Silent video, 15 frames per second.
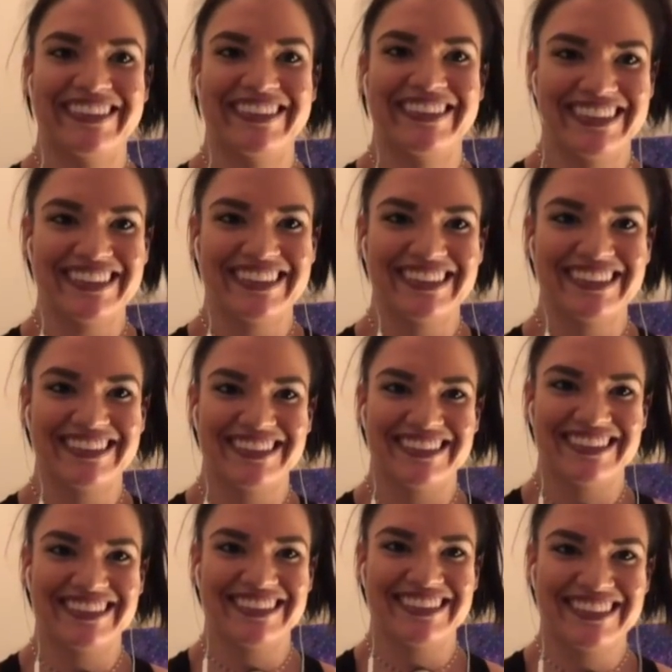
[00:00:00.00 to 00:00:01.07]
I see.
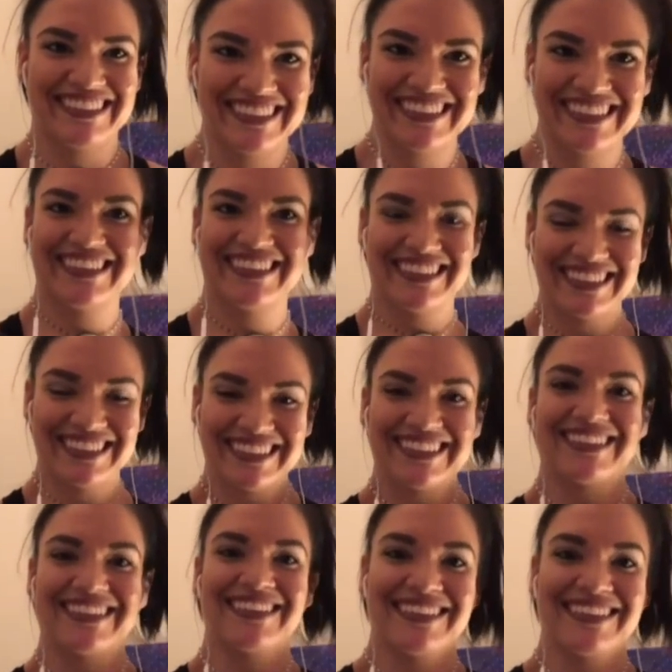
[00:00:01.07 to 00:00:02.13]
I see how you're
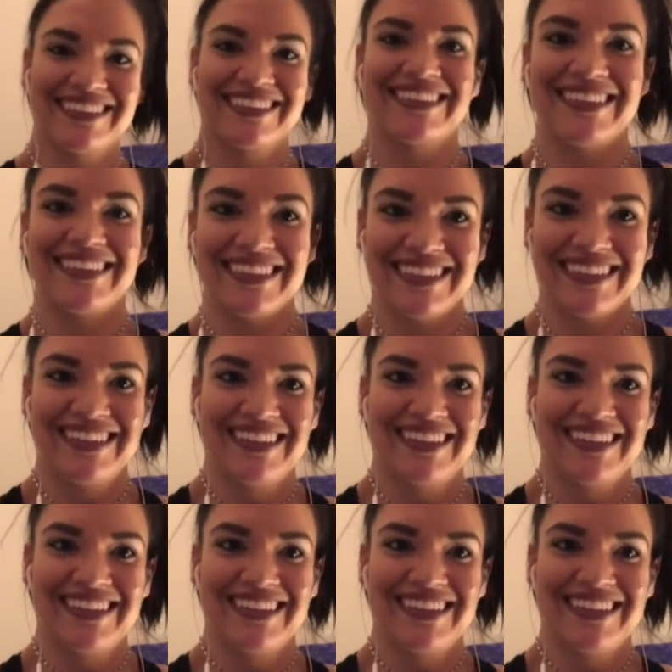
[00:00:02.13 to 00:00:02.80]
placing things.